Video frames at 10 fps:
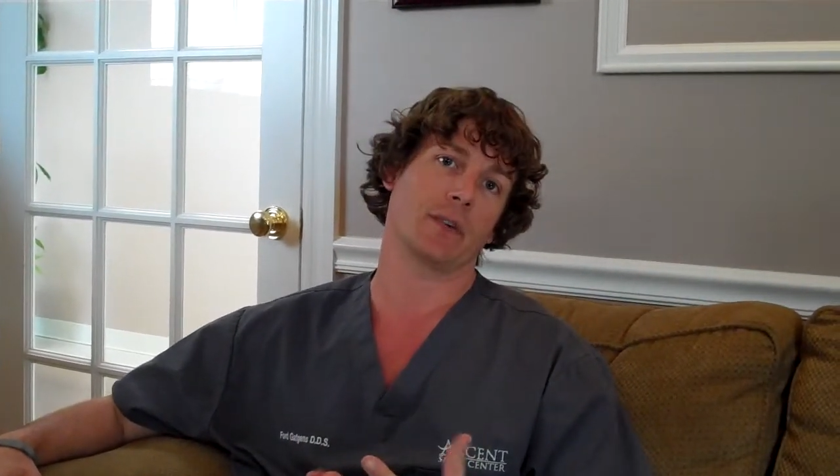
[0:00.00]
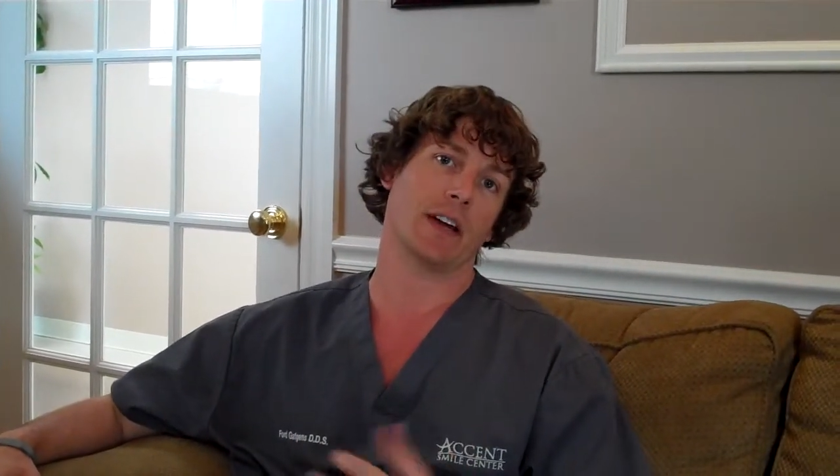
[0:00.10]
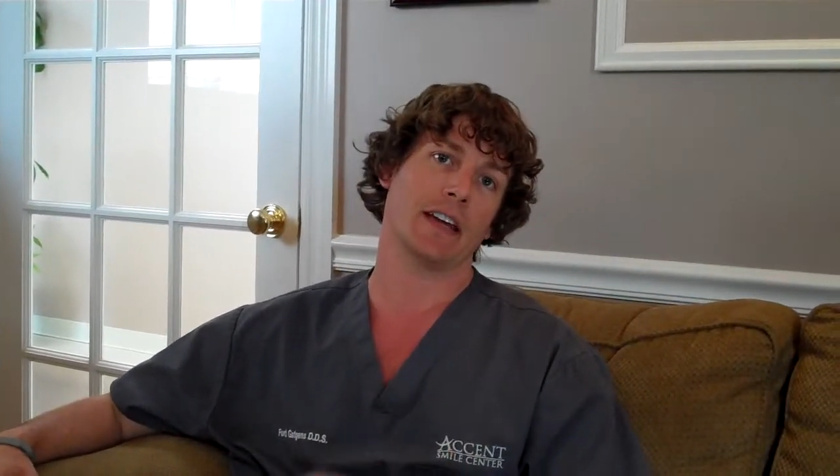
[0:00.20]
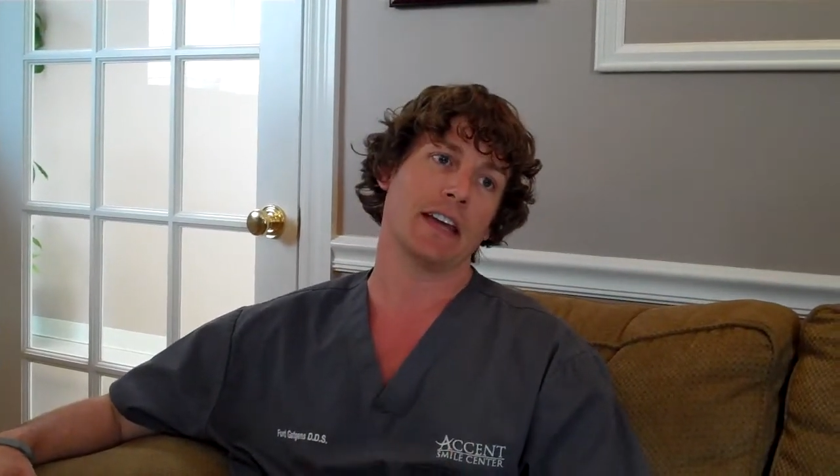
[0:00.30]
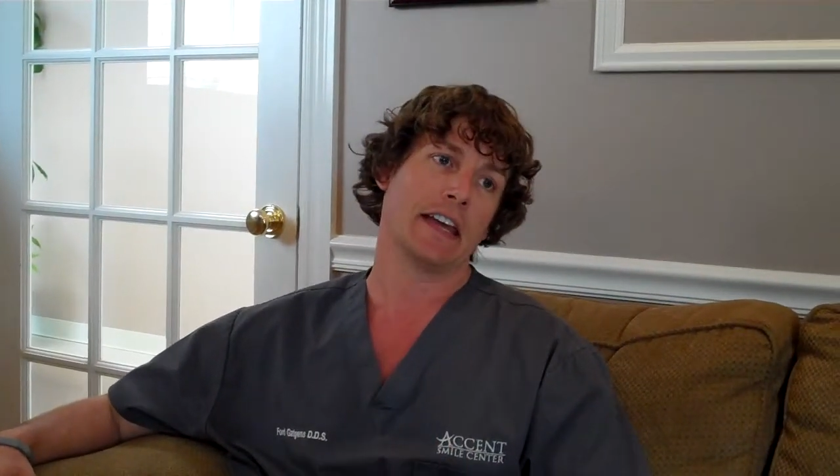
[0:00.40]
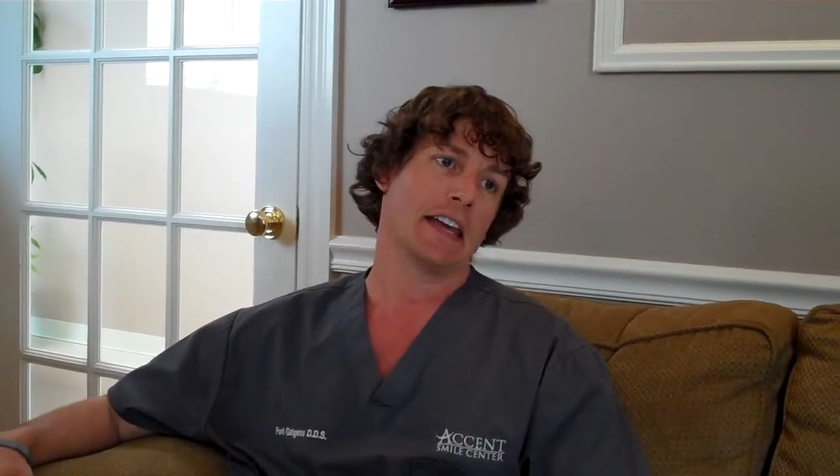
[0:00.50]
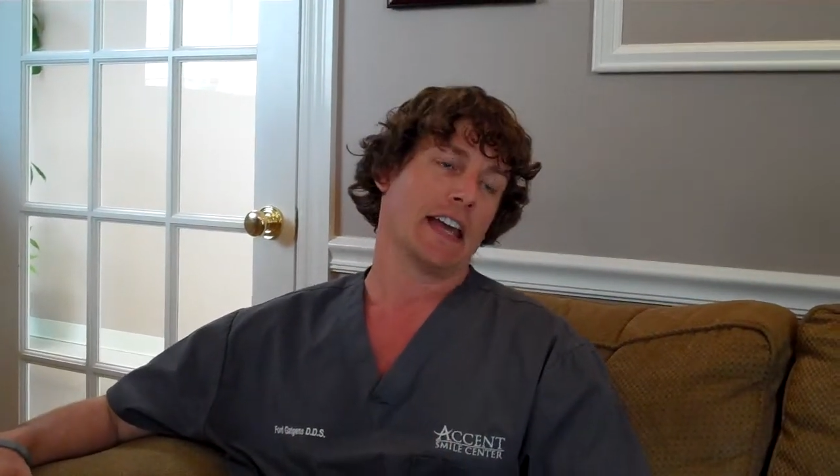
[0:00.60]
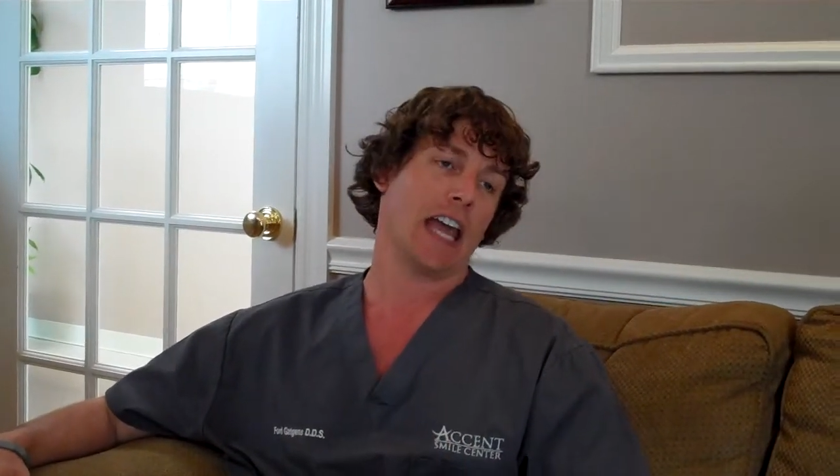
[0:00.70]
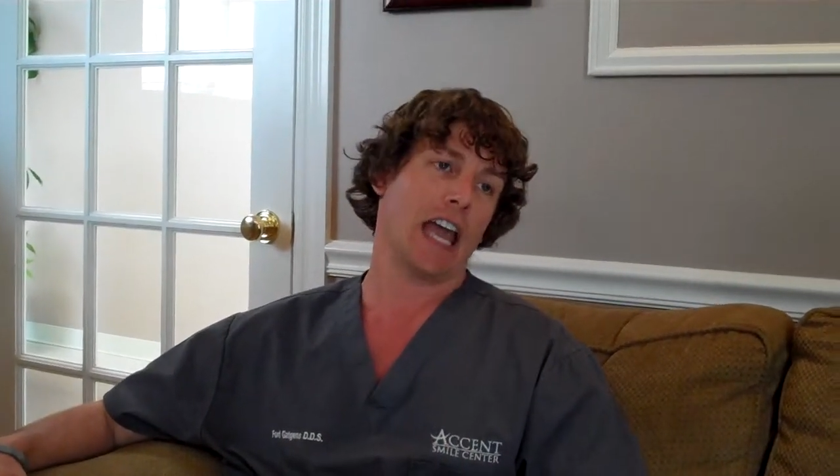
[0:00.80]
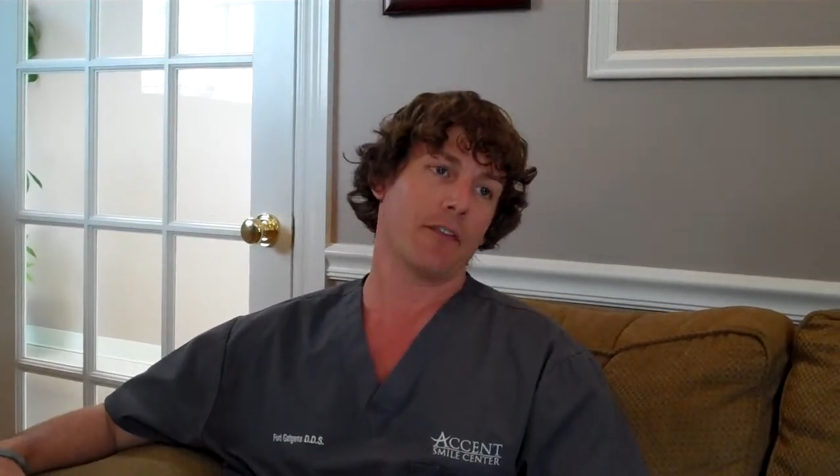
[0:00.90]
okay?
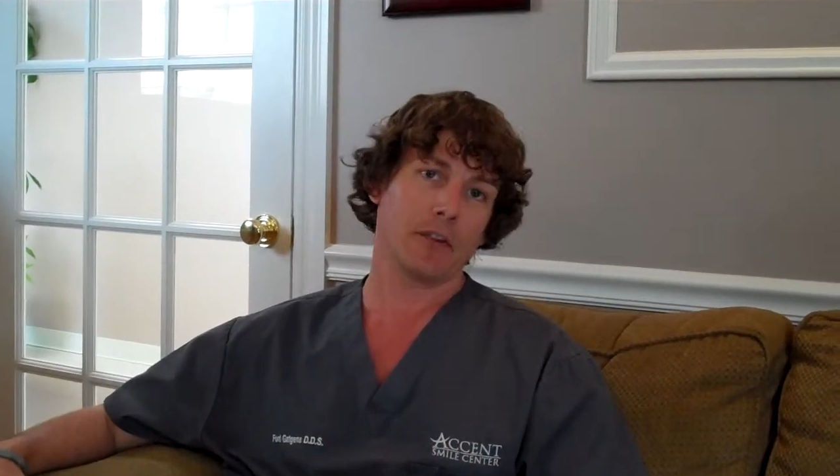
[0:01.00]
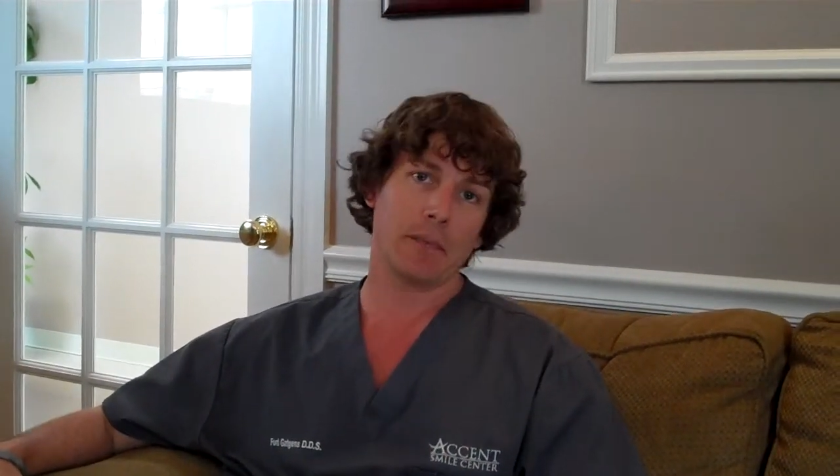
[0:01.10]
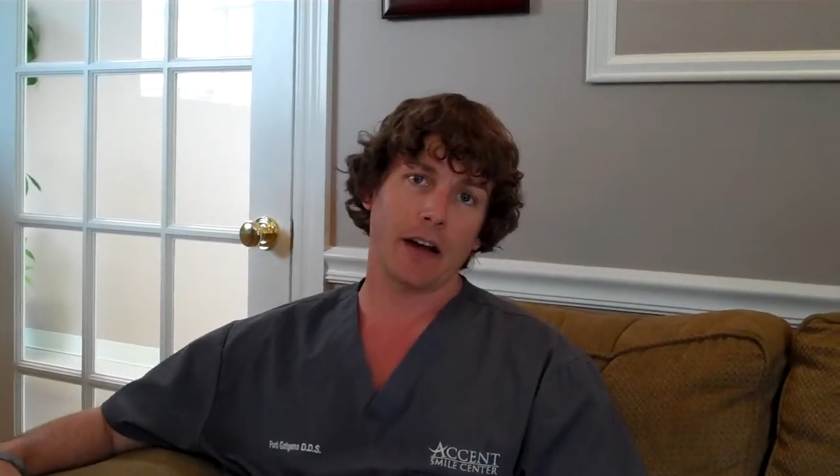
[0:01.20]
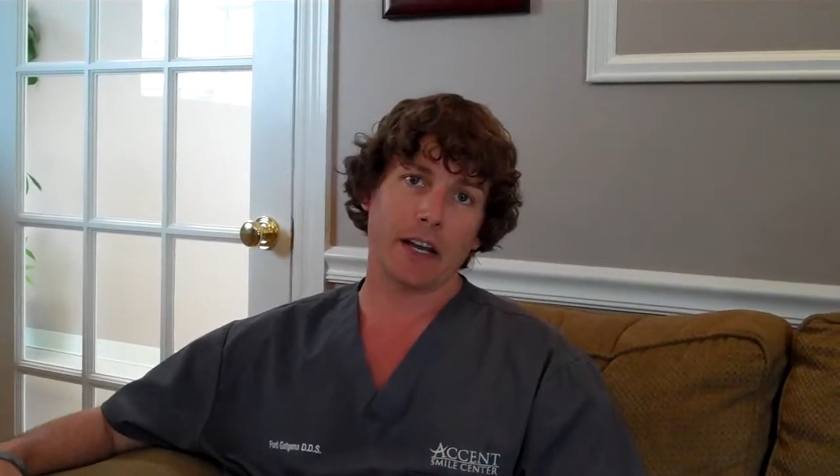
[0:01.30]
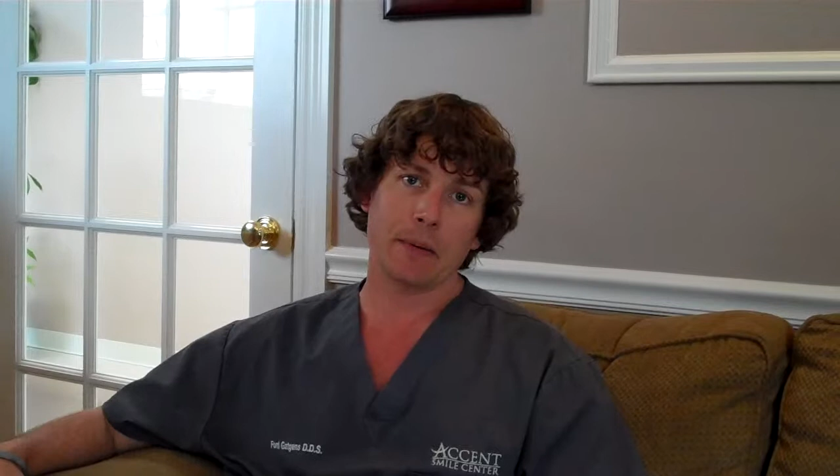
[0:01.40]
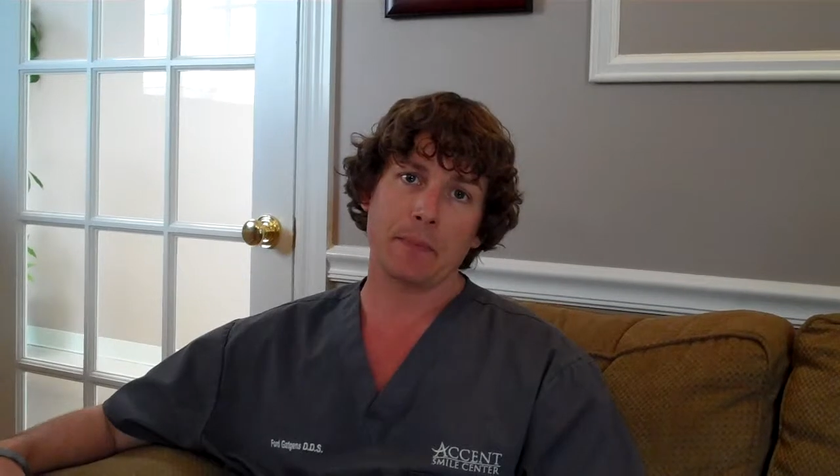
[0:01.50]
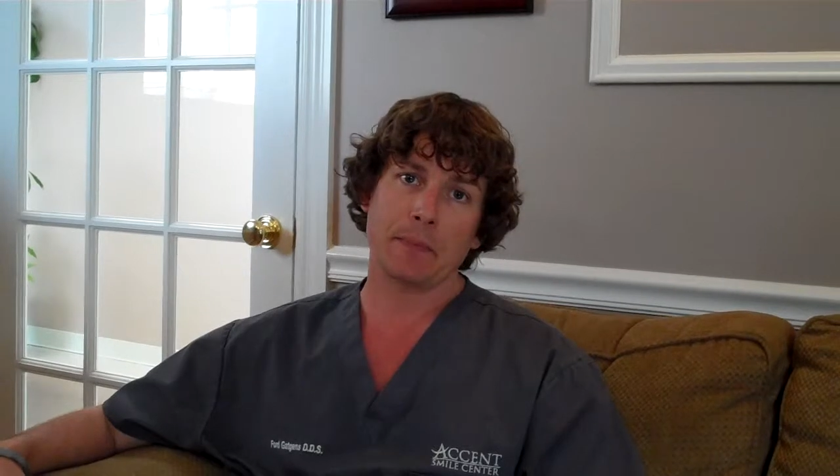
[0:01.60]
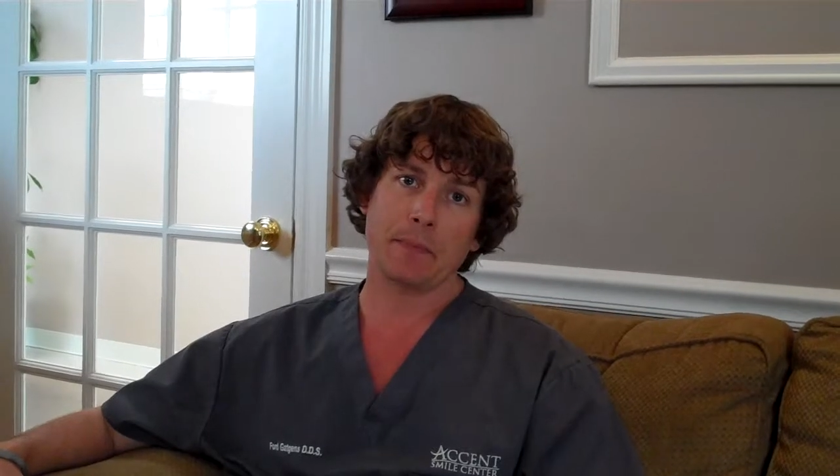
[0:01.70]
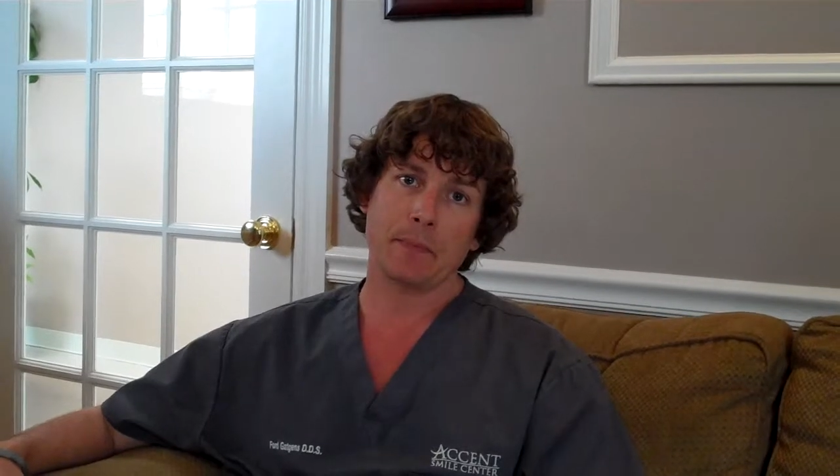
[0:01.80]
Everybody,